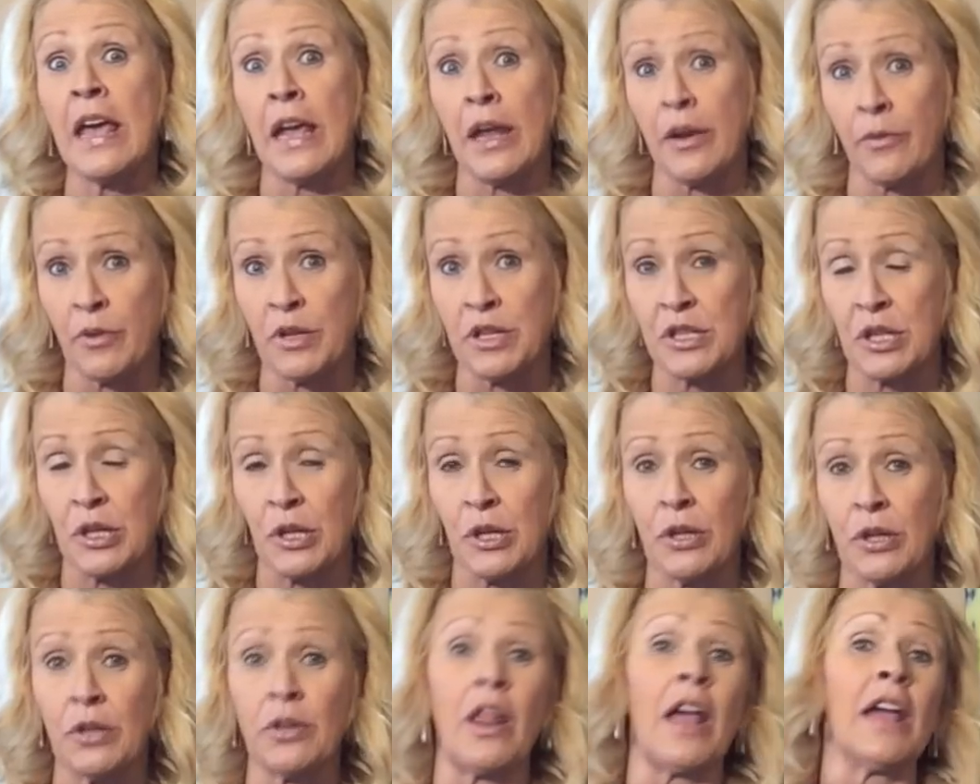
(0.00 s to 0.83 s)
In
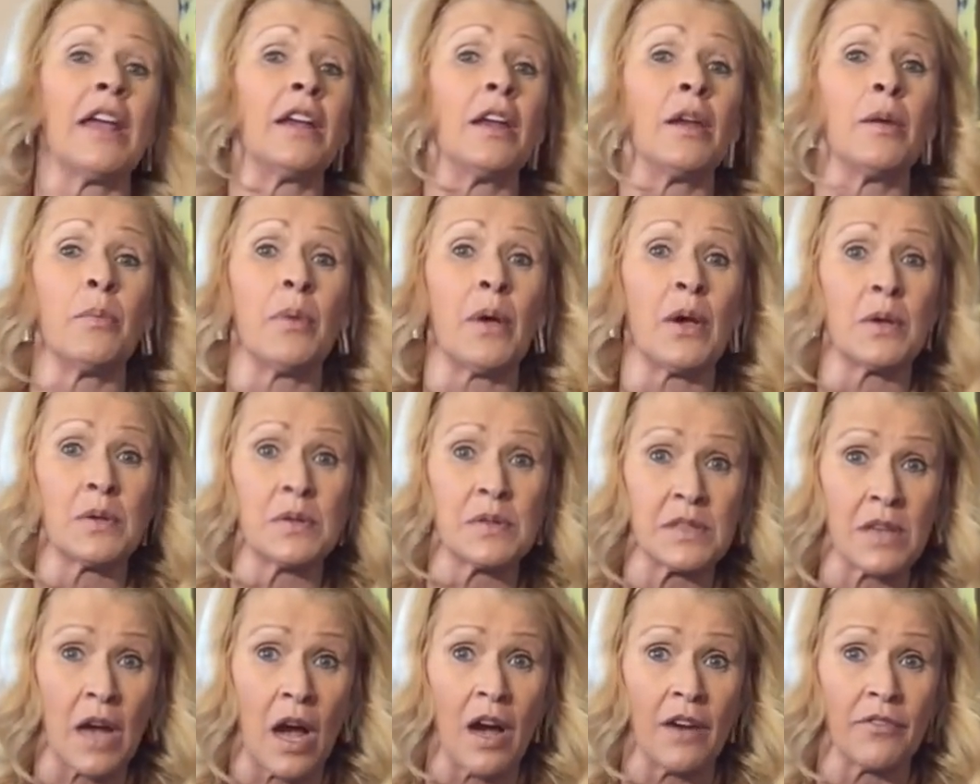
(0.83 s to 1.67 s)
return, Lyon &
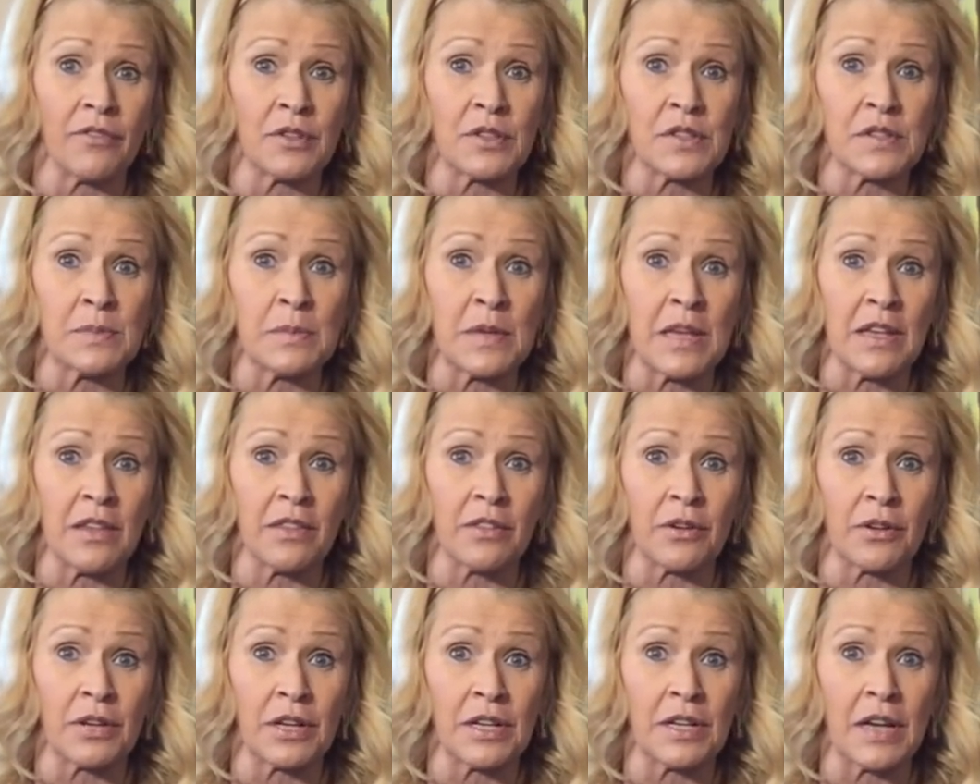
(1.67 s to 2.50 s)
Post offers me
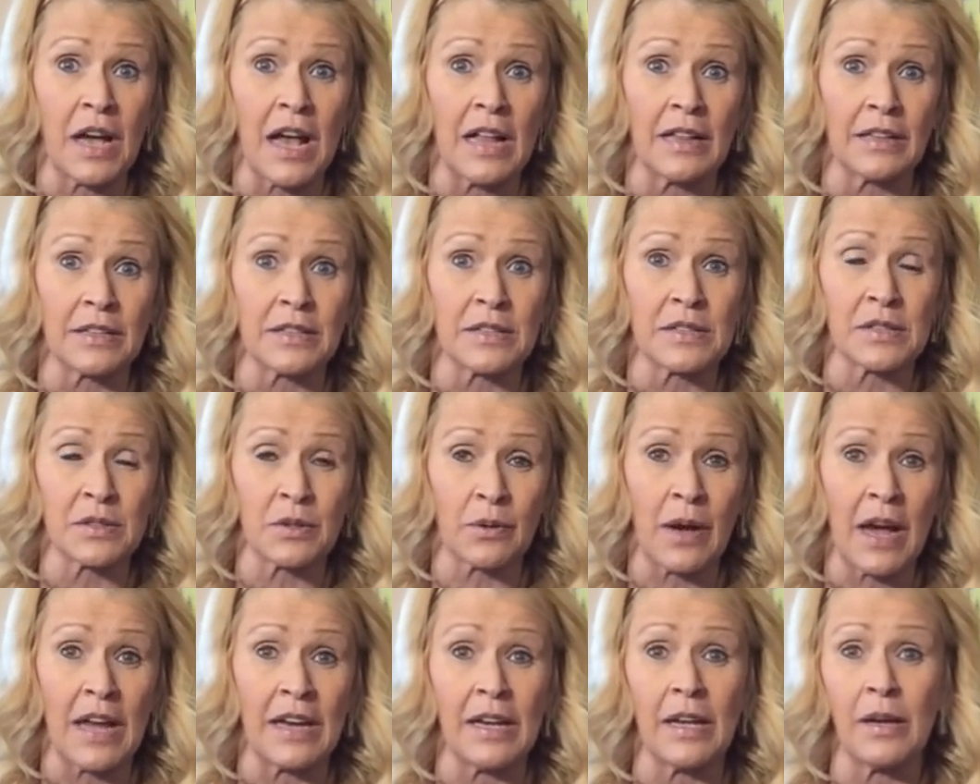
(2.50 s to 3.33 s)
$30
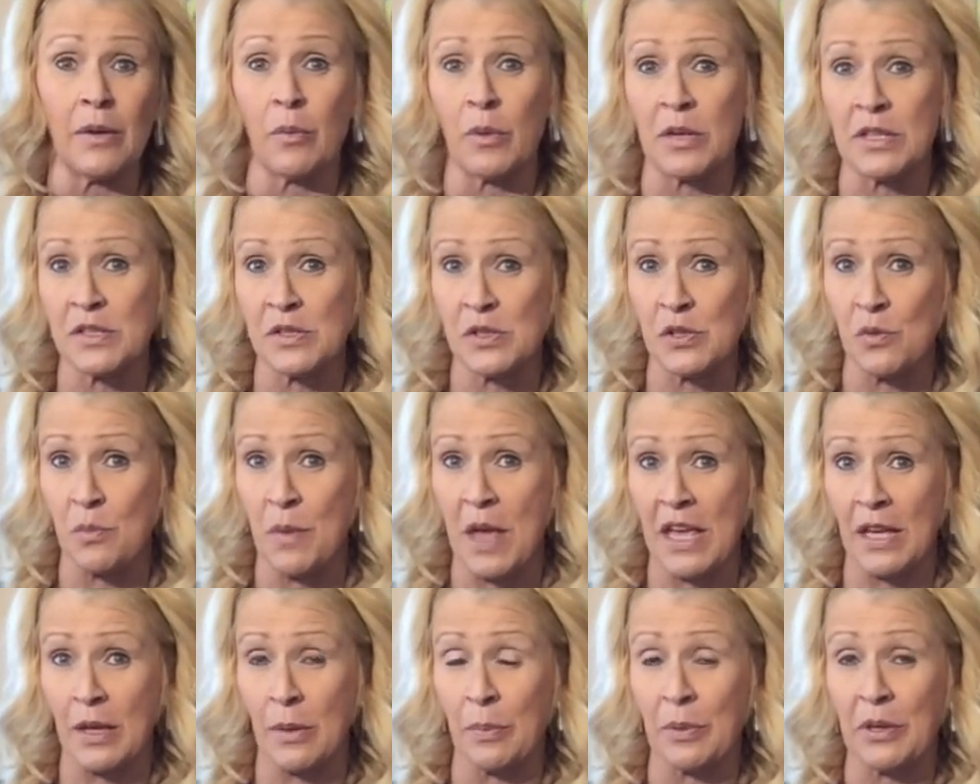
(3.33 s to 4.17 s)
credit once you
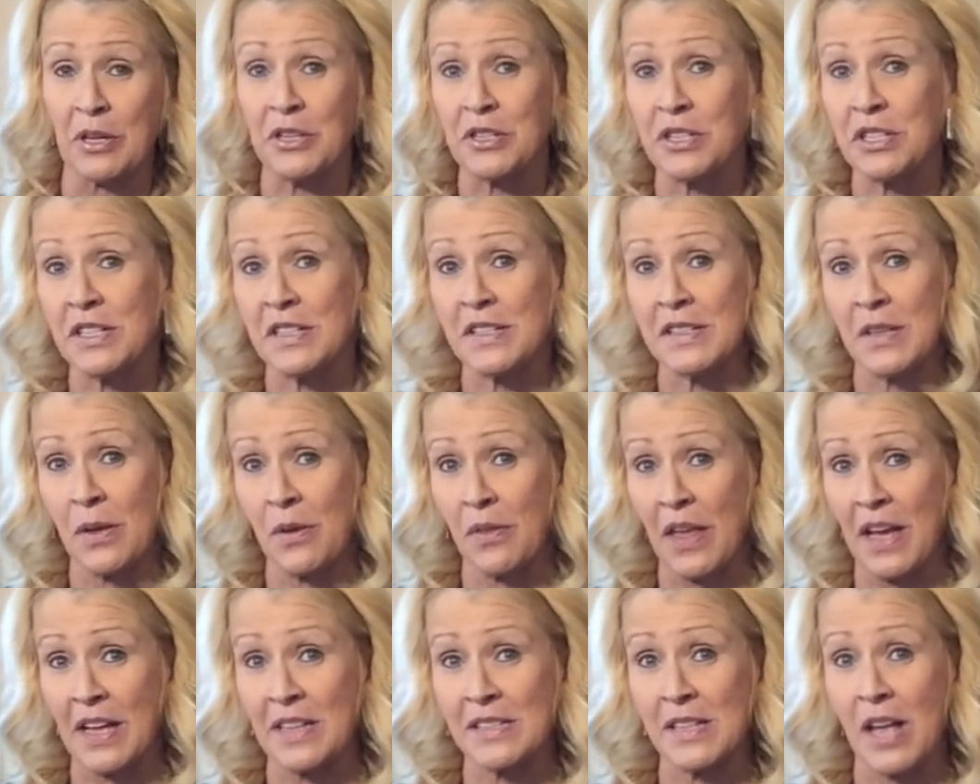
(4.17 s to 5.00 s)
make a purchase, so
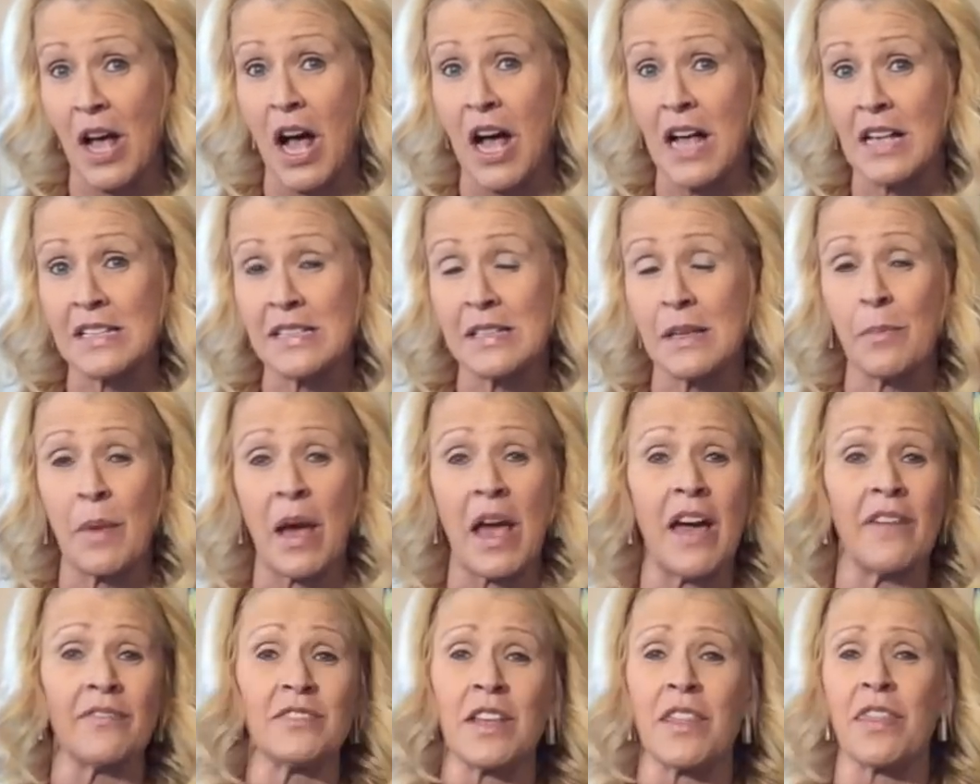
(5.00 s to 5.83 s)
that's awesome. I
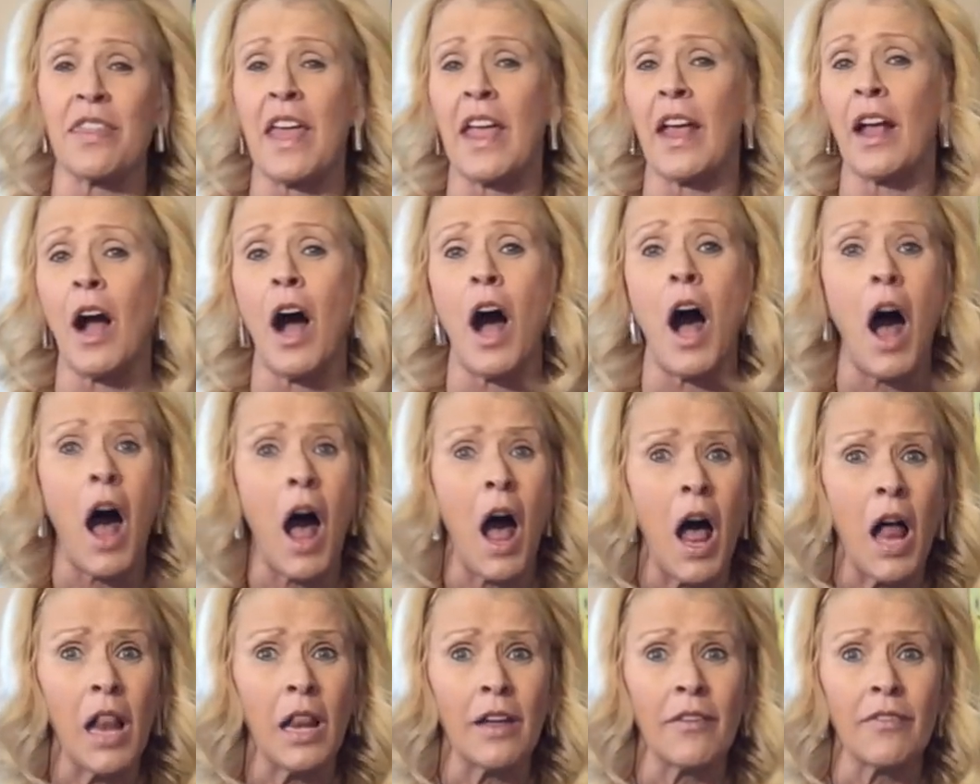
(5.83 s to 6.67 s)
have to thank
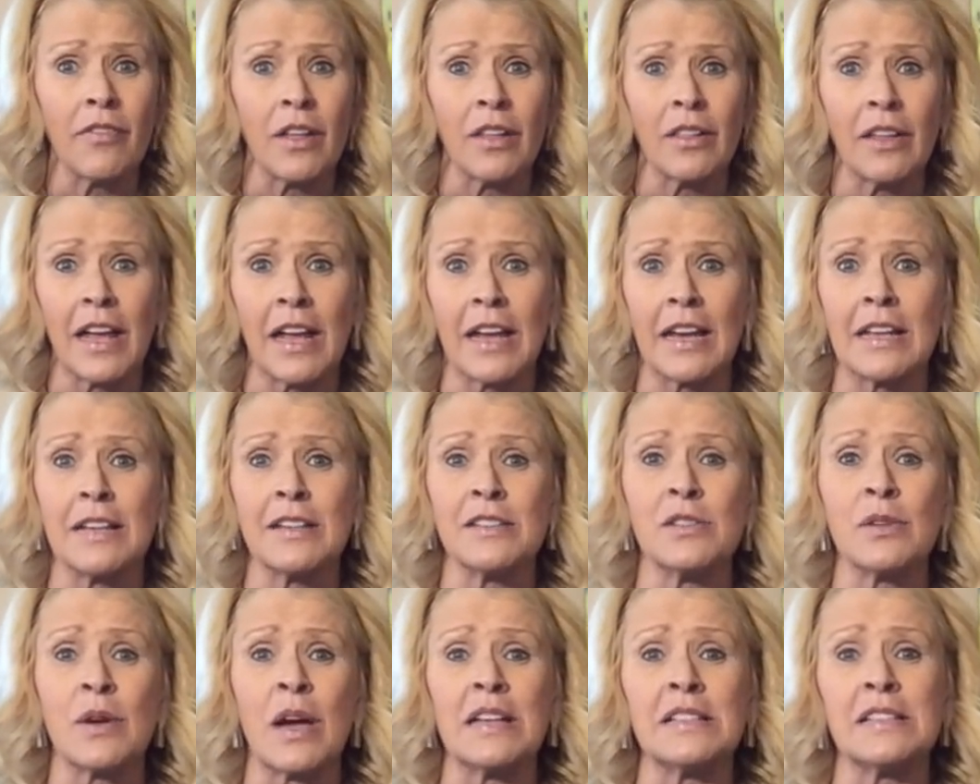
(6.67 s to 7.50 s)
all of the
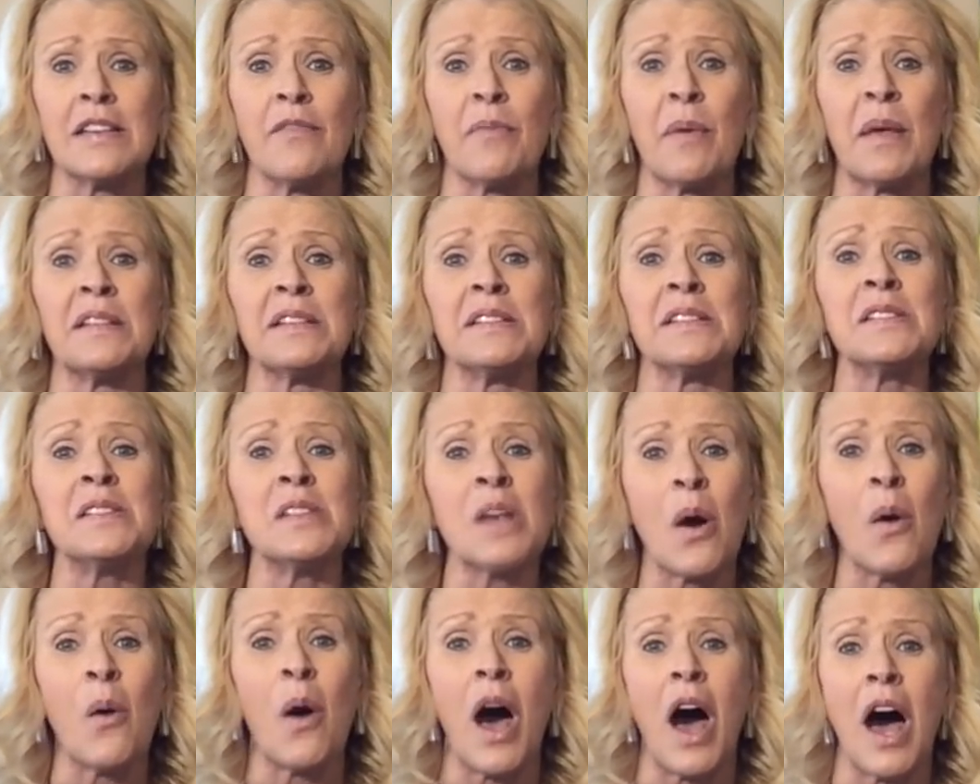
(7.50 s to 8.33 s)
ladies. You guys have been
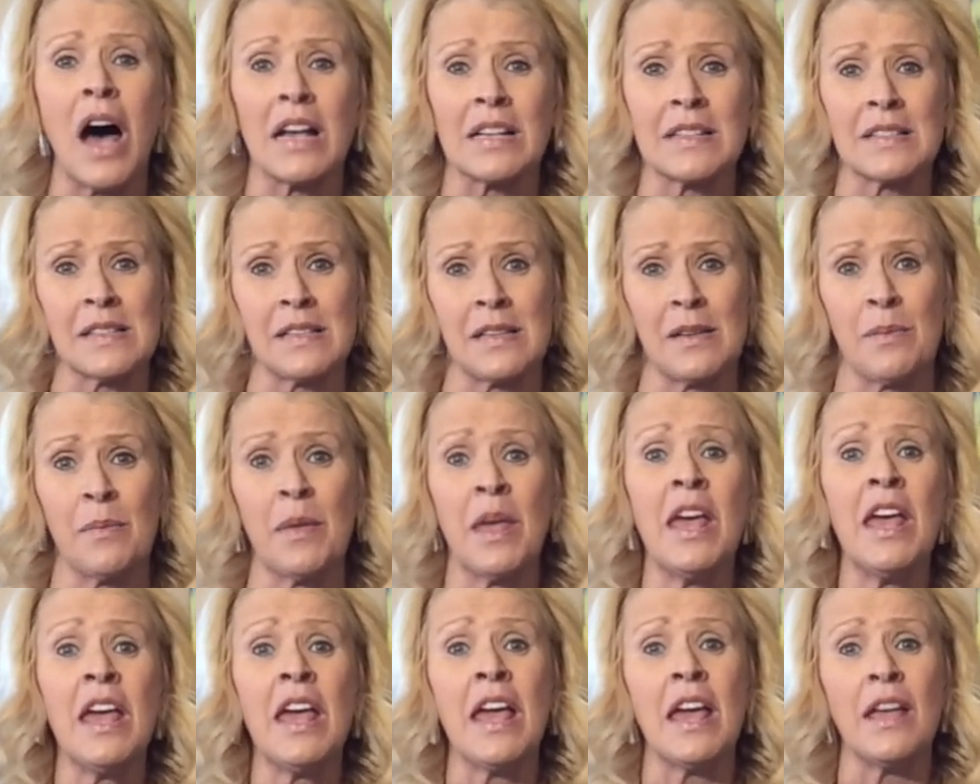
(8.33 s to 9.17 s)
so awesome
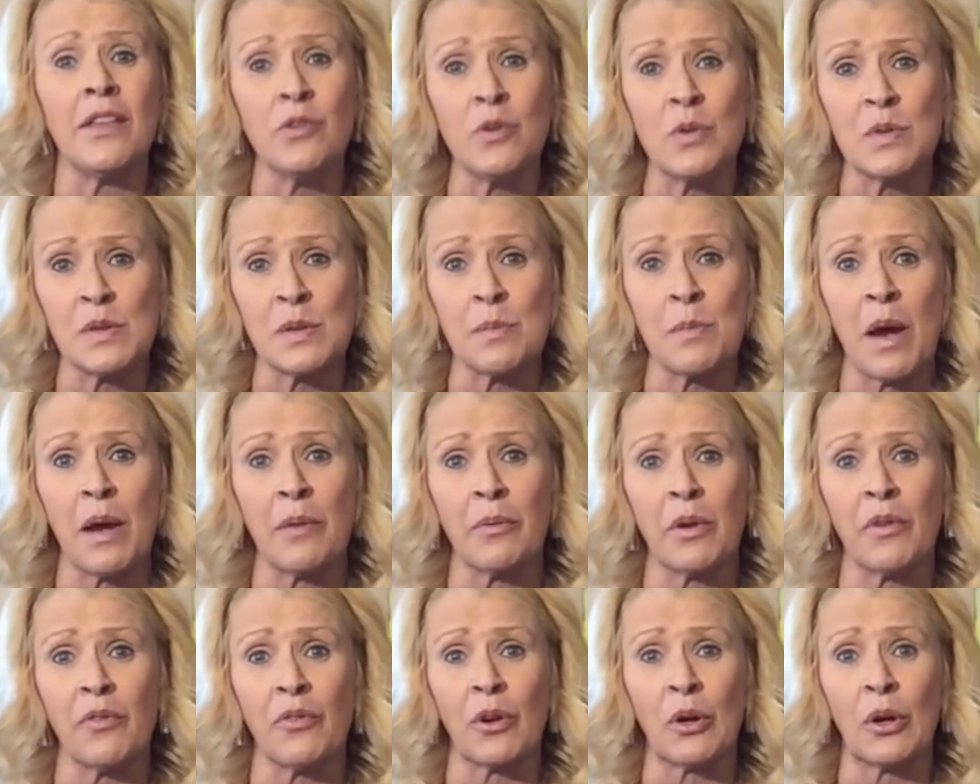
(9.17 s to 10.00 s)
in using my
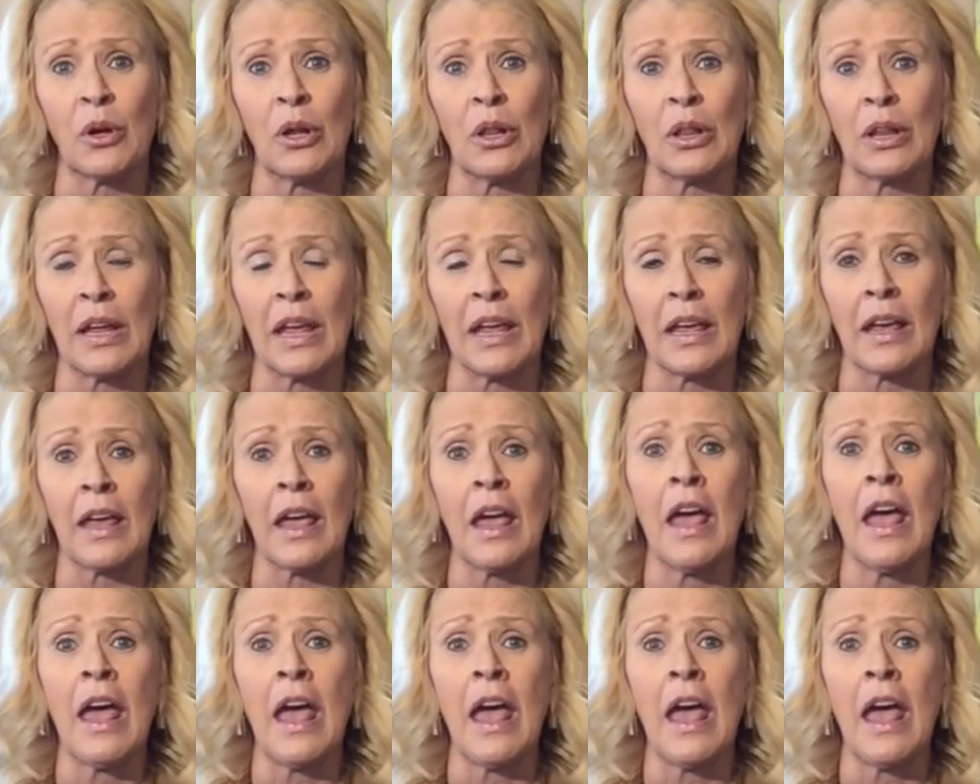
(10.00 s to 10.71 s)
referral link,